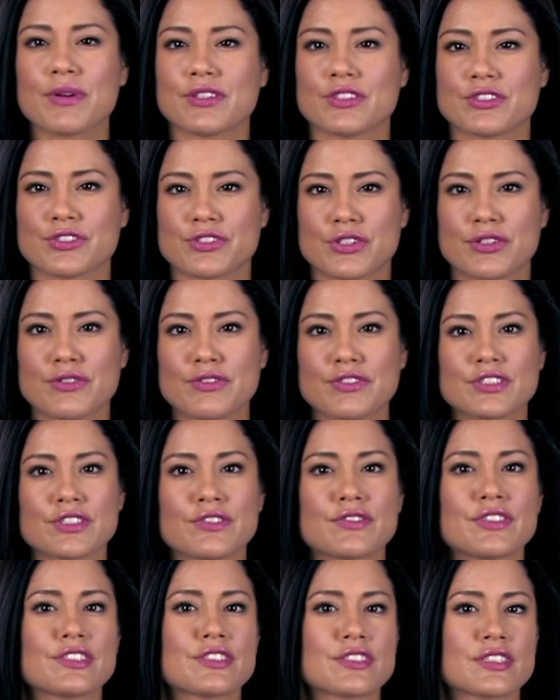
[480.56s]
on the surface
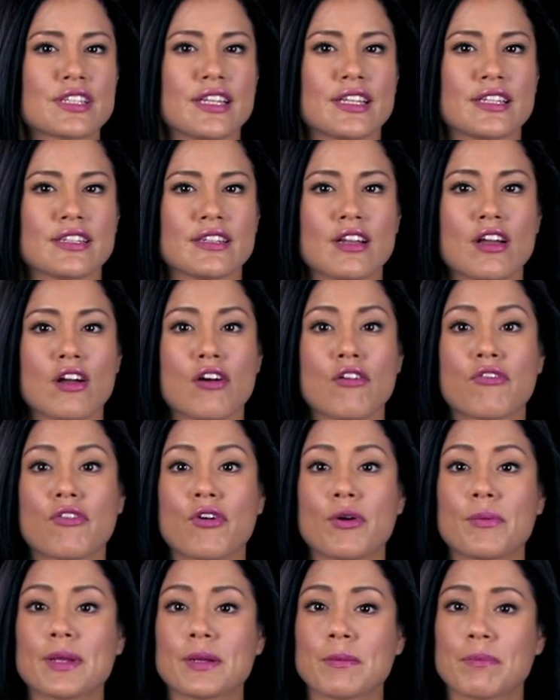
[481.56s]
of the skin,
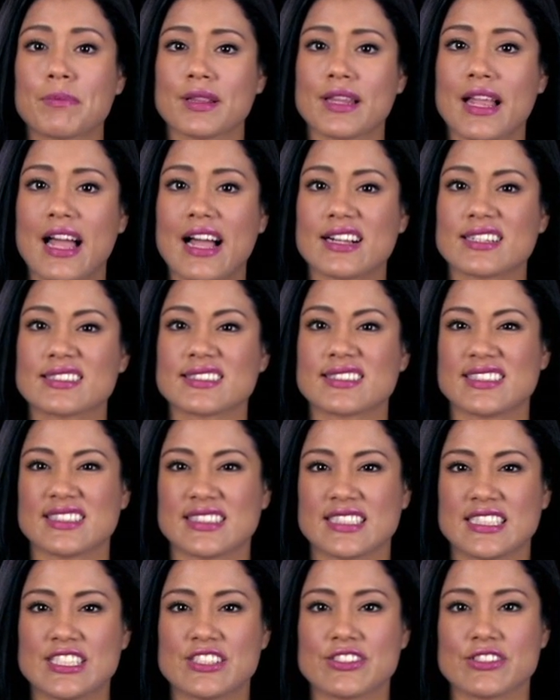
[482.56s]
forming plaques and
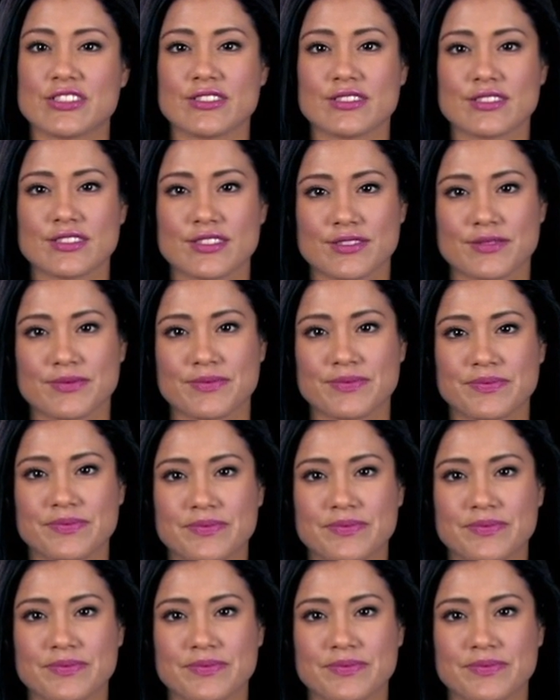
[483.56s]
lesions.